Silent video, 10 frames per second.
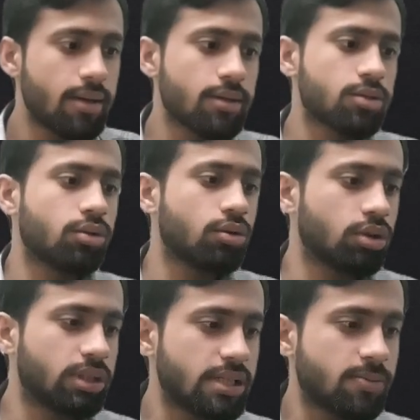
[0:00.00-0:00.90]
So
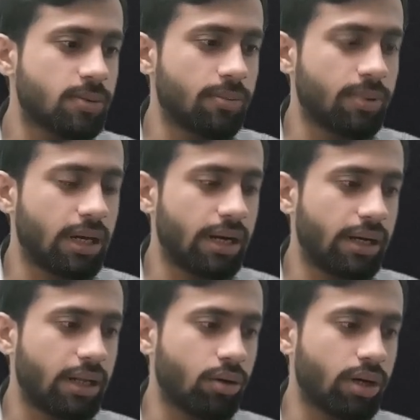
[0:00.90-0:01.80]
this will be
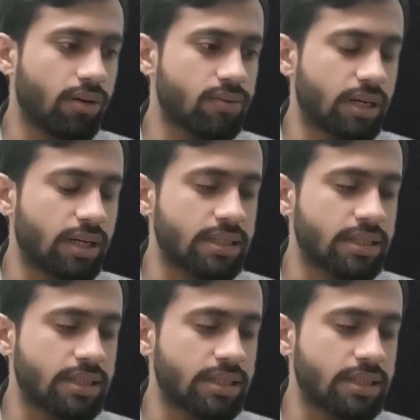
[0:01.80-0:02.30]
interrogative sentence.